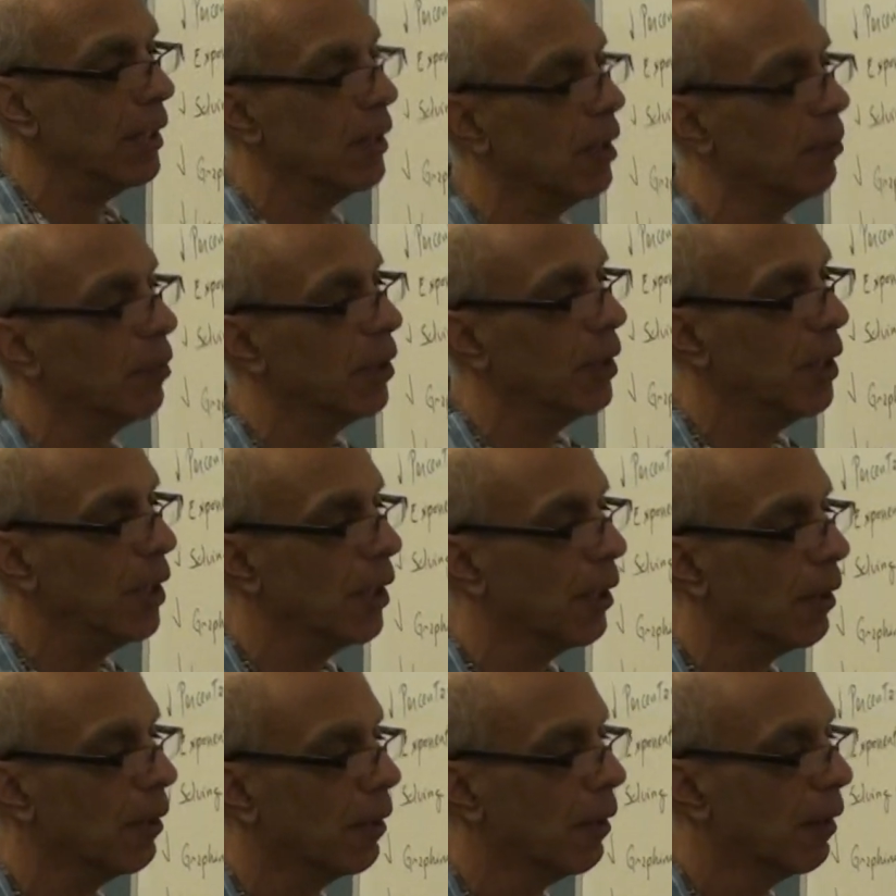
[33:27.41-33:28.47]
number here.
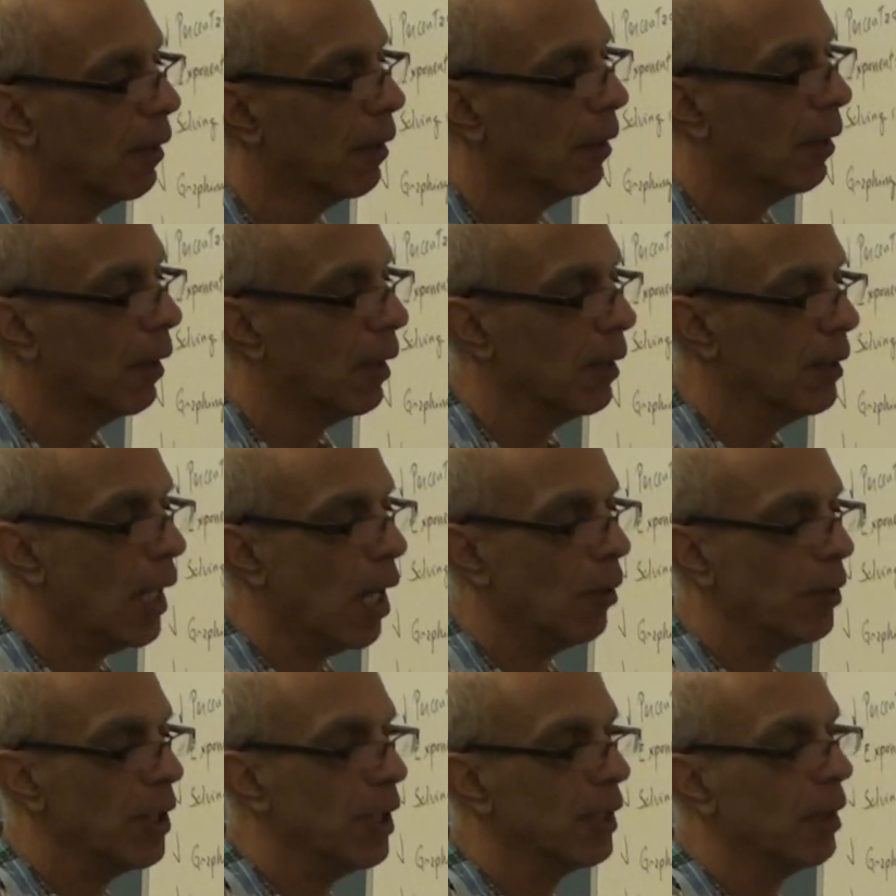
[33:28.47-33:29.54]
Now
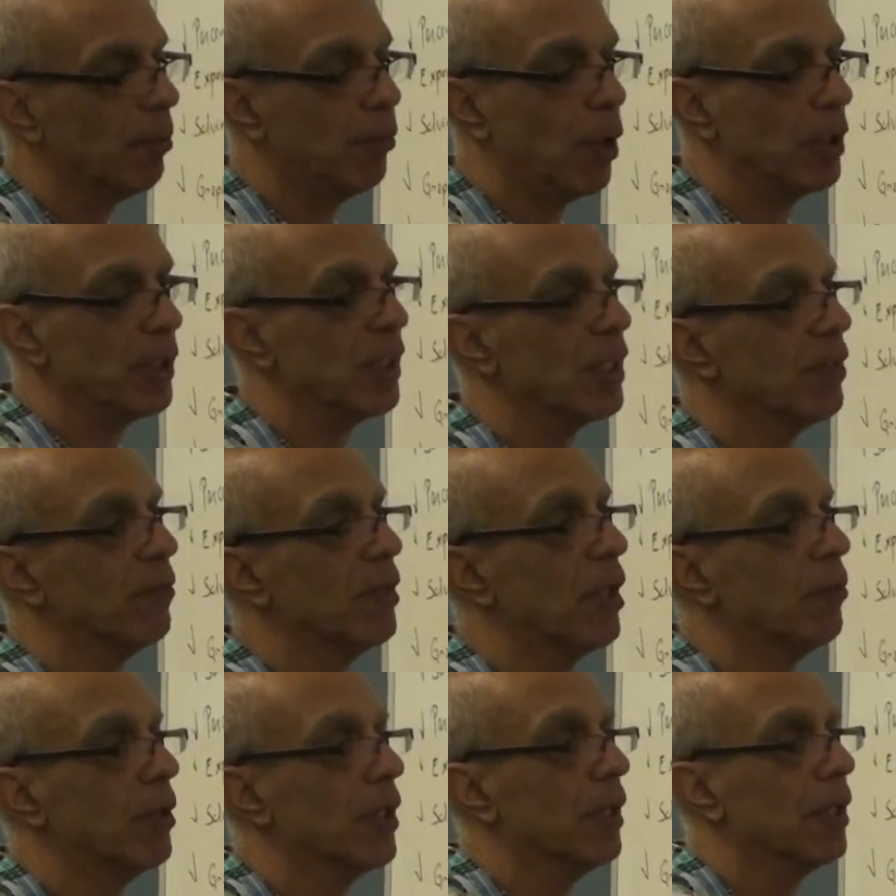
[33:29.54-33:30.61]
here, a positive
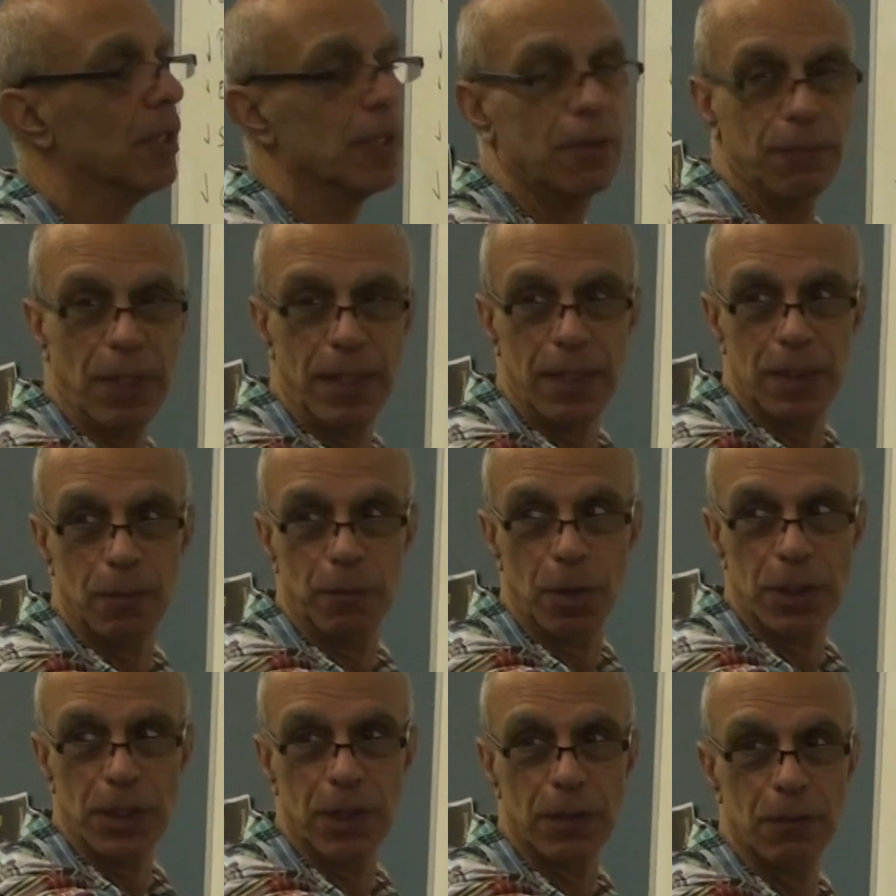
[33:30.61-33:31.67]
number, if I enter a
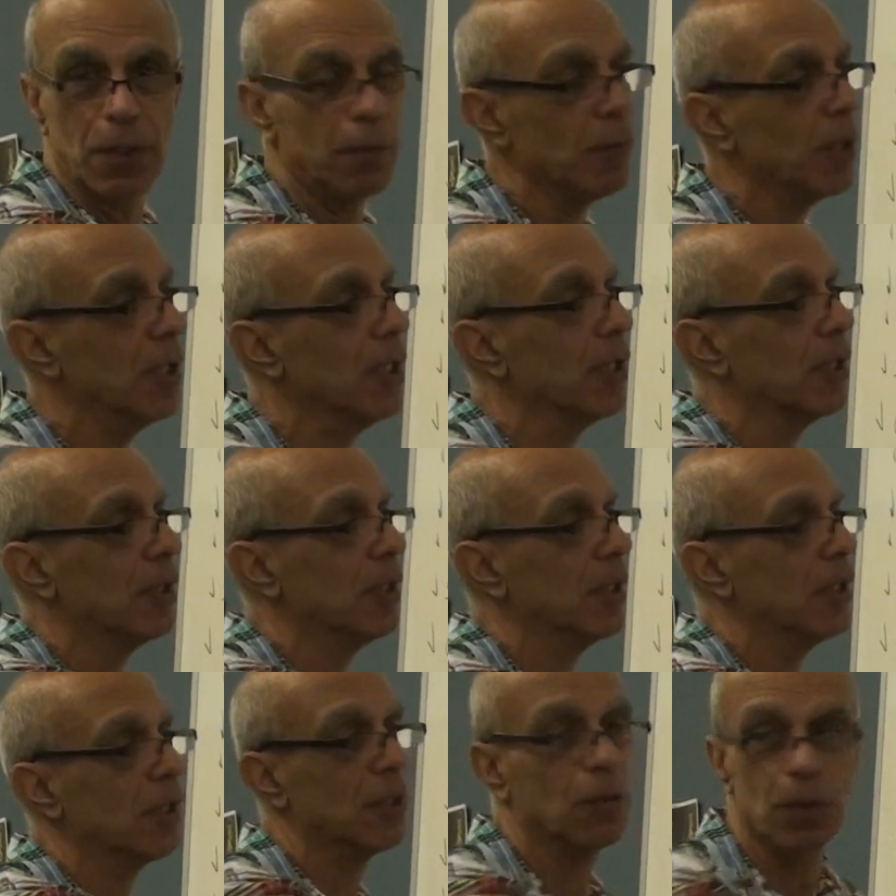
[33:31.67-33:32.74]
positive number here, this
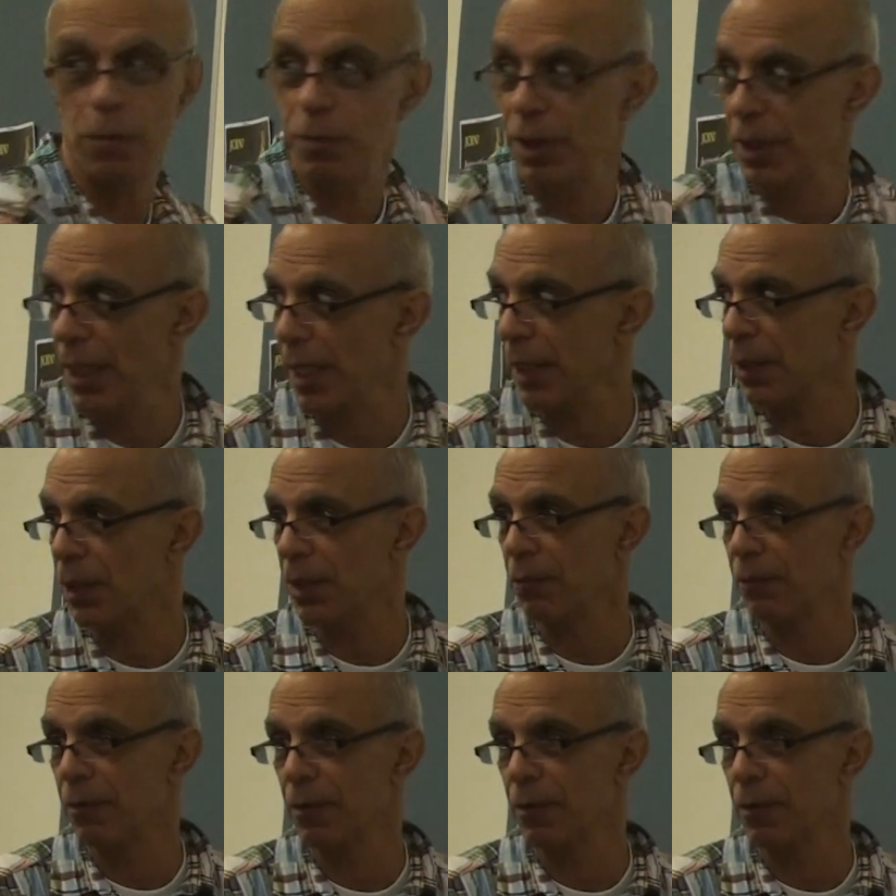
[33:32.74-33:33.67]
is going to be negative.